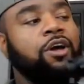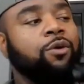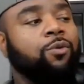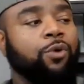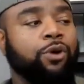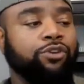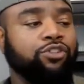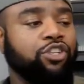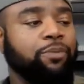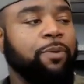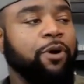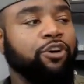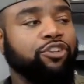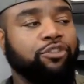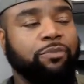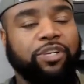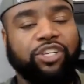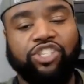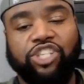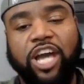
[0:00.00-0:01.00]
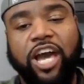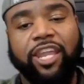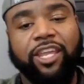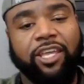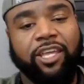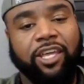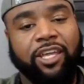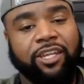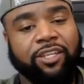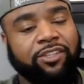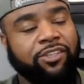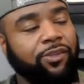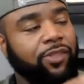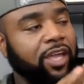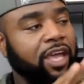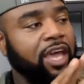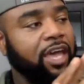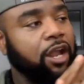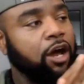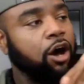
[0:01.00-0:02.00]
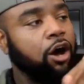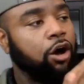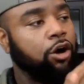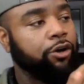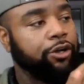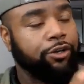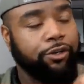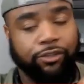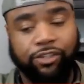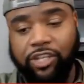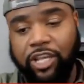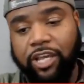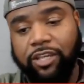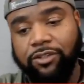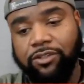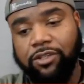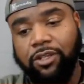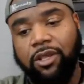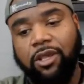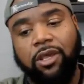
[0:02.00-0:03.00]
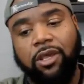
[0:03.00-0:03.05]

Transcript: weren't supposed to be shot again until they had a hog in their sights.